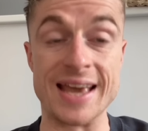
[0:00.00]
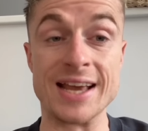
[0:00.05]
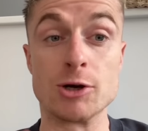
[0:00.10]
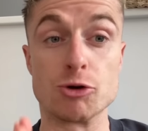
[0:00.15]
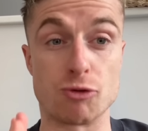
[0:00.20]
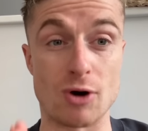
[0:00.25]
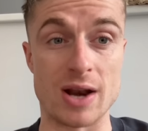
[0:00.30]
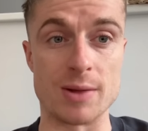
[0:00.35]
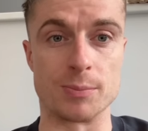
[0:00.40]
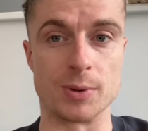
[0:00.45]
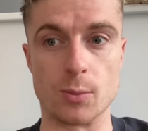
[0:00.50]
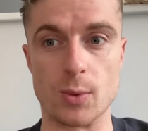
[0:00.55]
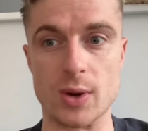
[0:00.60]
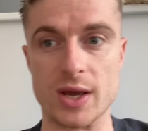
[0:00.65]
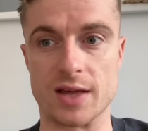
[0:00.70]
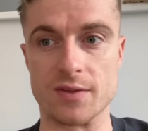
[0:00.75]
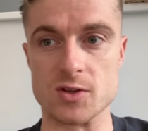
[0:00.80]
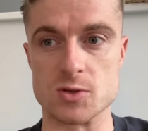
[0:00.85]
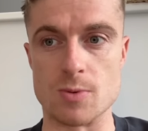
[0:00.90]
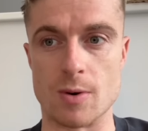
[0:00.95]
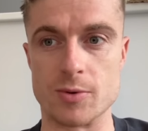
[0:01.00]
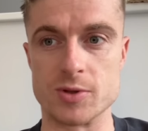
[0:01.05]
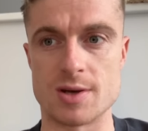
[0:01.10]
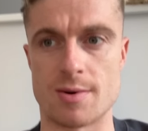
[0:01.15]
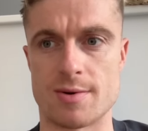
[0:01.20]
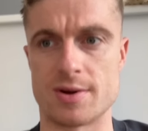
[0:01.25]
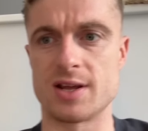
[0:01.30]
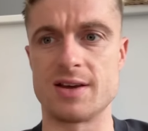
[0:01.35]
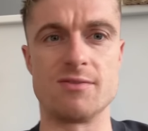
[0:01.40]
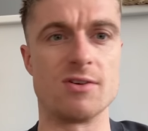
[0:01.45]
Incredibly weak at this moment in
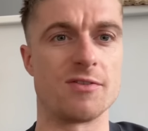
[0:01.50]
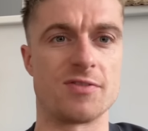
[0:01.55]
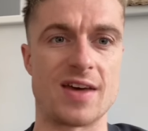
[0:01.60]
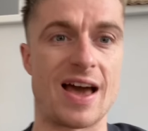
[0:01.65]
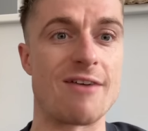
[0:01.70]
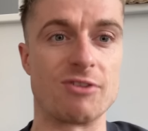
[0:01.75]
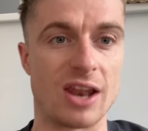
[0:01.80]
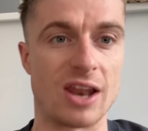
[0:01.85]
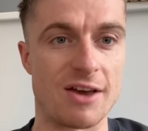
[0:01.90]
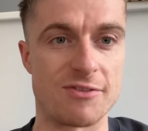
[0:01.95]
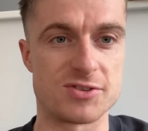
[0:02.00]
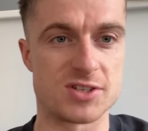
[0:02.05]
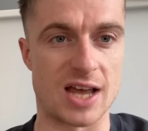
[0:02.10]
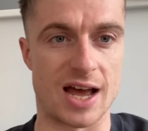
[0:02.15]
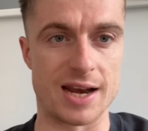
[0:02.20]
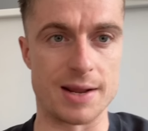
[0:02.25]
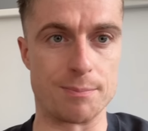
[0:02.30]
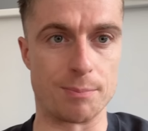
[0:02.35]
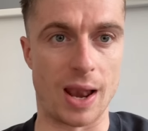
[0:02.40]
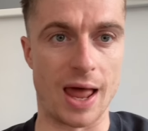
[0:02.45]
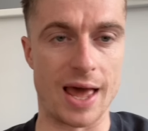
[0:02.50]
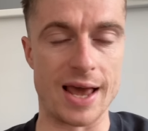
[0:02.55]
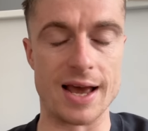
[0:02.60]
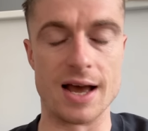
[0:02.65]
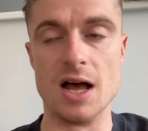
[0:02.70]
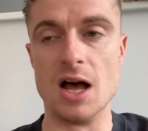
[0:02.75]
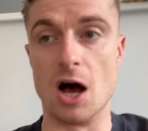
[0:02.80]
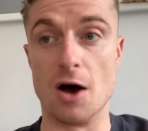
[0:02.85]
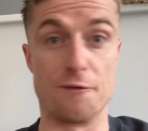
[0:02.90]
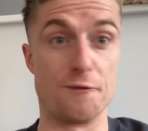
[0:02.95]
time. I don't even know if they have a left-sided
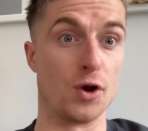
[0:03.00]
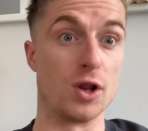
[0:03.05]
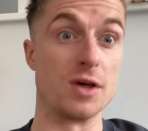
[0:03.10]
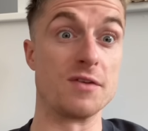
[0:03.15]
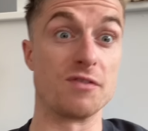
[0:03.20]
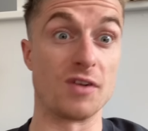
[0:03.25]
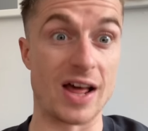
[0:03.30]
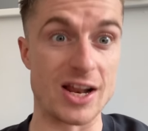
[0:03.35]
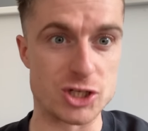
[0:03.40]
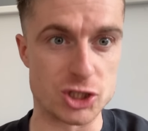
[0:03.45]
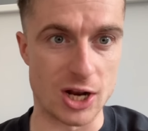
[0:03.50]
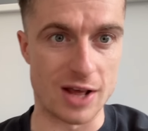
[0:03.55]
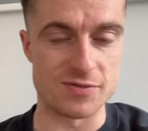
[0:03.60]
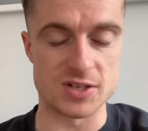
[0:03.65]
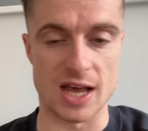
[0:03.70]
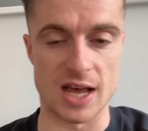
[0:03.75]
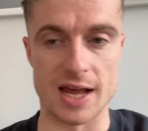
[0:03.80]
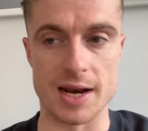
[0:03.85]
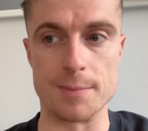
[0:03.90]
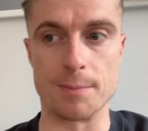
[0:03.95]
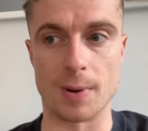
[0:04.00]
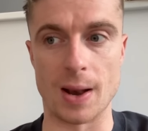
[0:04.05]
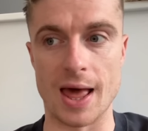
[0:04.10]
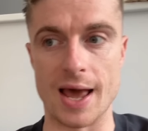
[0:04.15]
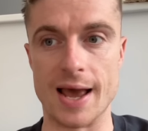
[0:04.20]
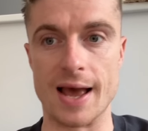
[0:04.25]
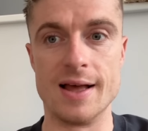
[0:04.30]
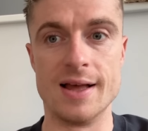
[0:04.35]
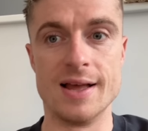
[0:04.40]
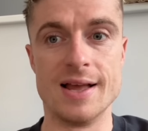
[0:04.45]
player, a fully-fledged left-sided player.